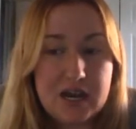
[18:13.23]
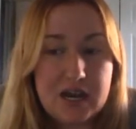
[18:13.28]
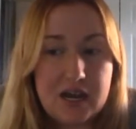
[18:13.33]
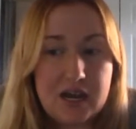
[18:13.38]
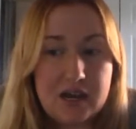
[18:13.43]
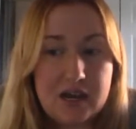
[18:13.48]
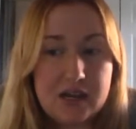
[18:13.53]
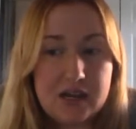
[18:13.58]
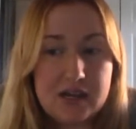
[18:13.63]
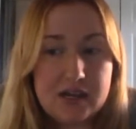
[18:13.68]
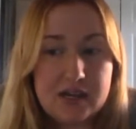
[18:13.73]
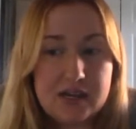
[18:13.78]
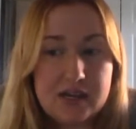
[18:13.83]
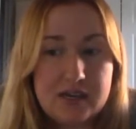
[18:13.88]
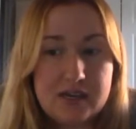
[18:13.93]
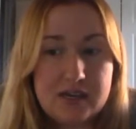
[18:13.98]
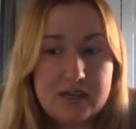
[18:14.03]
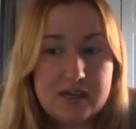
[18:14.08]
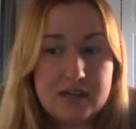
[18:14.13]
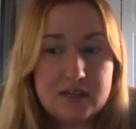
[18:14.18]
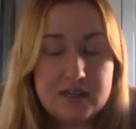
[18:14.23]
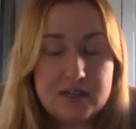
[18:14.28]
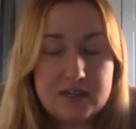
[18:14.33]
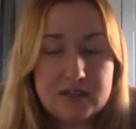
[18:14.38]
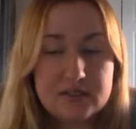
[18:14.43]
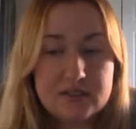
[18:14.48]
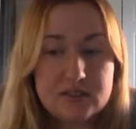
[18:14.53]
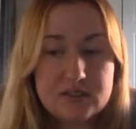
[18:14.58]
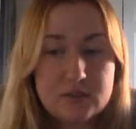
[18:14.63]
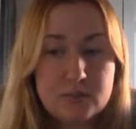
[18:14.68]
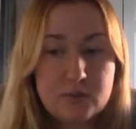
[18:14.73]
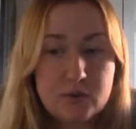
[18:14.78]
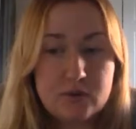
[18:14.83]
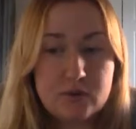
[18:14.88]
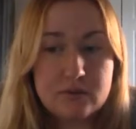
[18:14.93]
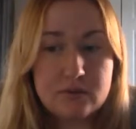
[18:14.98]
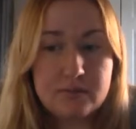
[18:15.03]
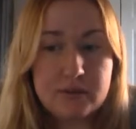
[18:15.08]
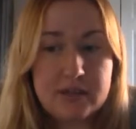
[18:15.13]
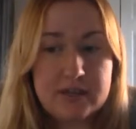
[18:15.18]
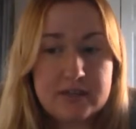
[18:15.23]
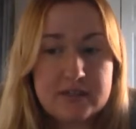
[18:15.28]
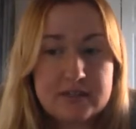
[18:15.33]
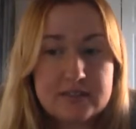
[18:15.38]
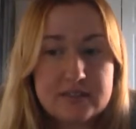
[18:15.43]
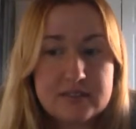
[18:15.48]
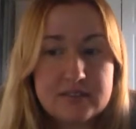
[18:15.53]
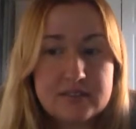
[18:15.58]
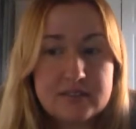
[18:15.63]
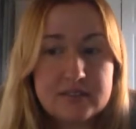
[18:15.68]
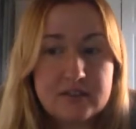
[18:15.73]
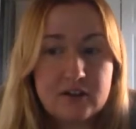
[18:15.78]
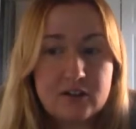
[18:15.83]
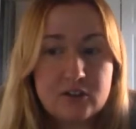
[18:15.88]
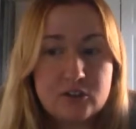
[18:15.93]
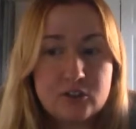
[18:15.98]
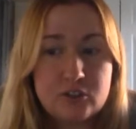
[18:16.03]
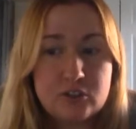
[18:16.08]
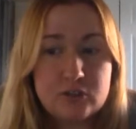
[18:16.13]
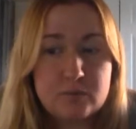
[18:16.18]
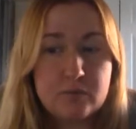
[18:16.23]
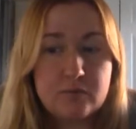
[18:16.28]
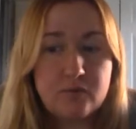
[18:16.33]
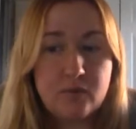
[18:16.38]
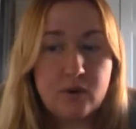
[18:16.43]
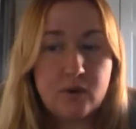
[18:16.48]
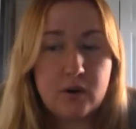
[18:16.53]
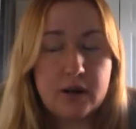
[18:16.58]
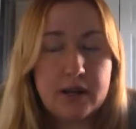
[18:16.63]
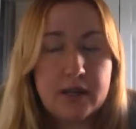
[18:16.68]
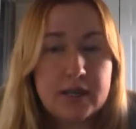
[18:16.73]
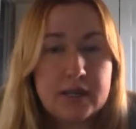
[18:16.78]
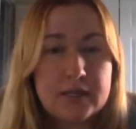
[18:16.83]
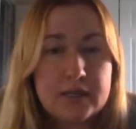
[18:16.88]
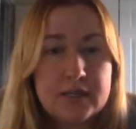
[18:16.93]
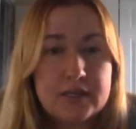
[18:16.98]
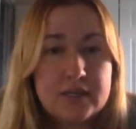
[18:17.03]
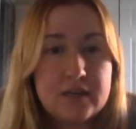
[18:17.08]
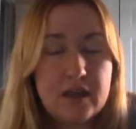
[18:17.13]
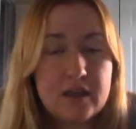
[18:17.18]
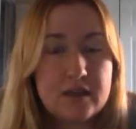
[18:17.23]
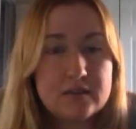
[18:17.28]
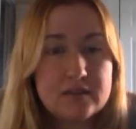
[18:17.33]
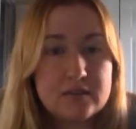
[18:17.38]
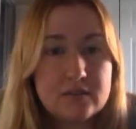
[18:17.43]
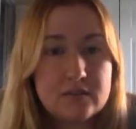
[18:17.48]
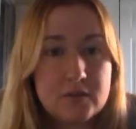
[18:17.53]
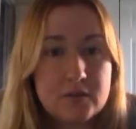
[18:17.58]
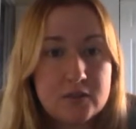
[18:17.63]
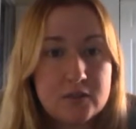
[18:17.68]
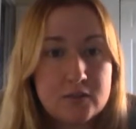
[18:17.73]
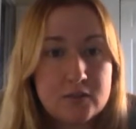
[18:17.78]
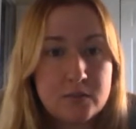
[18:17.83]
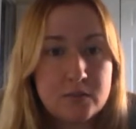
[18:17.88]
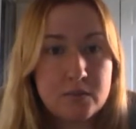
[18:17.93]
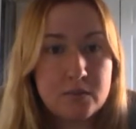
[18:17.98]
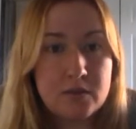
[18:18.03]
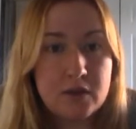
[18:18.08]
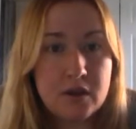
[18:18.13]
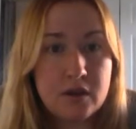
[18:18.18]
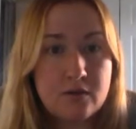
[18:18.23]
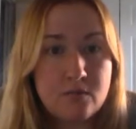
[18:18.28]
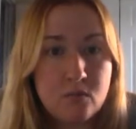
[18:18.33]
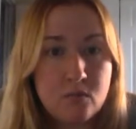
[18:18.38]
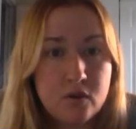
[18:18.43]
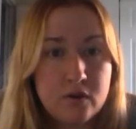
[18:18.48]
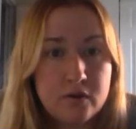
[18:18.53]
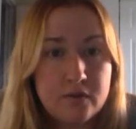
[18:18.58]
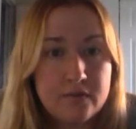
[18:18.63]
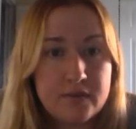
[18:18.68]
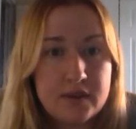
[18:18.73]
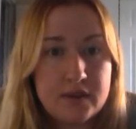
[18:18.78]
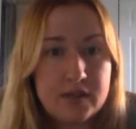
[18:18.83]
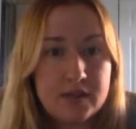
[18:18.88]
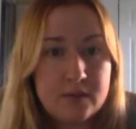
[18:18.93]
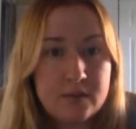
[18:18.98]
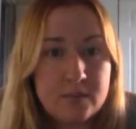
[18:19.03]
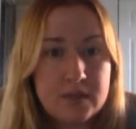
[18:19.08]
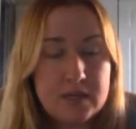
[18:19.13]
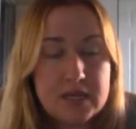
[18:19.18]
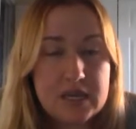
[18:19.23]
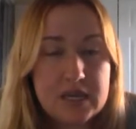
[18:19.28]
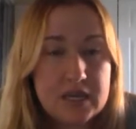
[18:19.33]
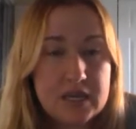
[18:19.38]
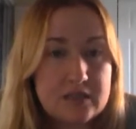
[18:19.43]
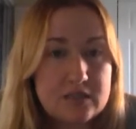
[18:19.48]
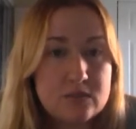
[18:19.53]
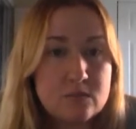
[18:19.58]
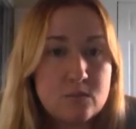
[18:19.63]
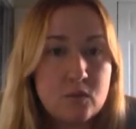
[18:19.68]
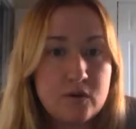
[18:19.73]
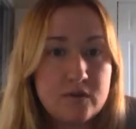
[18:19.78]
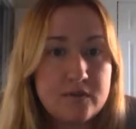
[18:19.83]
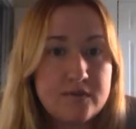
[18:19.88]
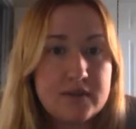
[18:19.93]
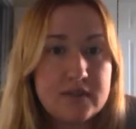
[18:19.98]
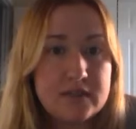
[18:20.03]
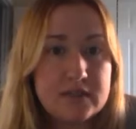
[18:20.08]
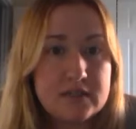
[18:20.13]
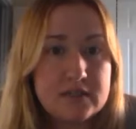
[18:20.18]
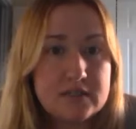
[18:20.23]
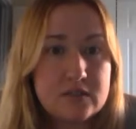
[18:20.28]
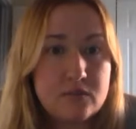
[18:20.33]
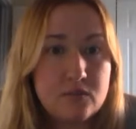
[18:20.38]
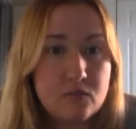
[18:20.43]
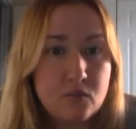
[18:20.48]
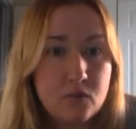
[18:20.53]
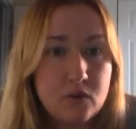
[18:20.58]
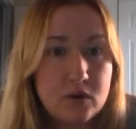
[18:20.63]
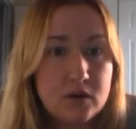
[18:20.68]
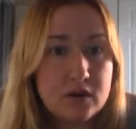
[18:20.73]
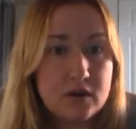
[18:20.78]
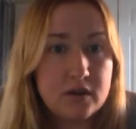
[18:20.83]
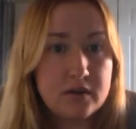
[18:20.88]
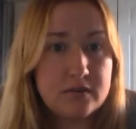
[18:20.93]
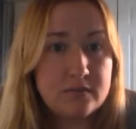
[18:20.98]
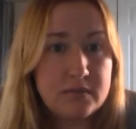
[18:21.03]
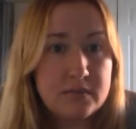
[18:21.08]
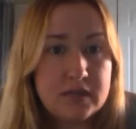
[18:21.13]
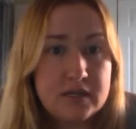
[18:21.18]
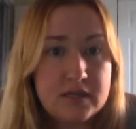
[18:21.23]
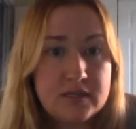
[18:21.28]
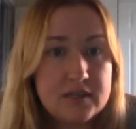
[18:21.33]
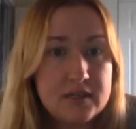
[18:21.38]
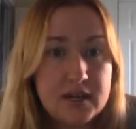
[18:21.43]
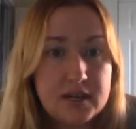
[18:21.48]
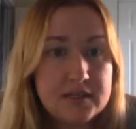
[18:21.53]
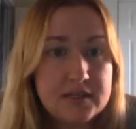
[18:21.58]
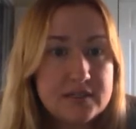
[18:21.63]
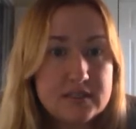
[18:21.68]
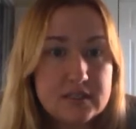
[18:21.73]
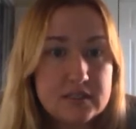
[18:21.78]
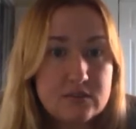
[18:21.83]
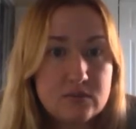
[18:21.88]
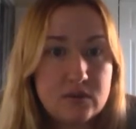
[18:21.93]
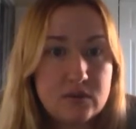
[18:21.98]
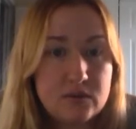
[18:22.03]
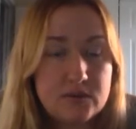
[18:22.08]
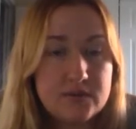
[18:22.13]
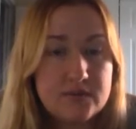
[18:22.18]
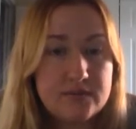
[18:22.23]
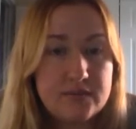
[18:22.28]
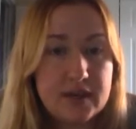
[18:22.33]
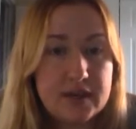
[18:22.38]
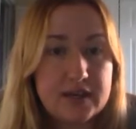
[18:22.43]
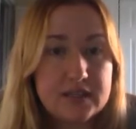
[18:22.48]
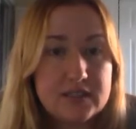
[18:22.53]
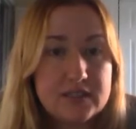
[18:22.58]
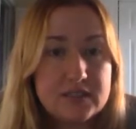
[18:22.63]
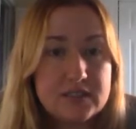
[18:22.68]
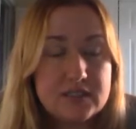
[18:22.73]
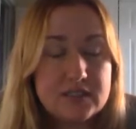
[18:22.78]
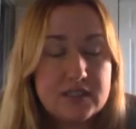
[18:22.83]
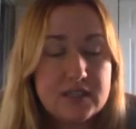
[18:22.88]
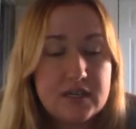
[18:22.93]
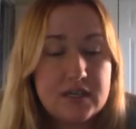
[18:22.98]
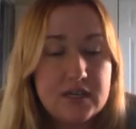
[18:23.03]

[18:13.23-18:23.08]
I spoke with my anesthesiologist beforehand and asked him not to put me on morphine because morphine doesn't work on me. It has zero effect.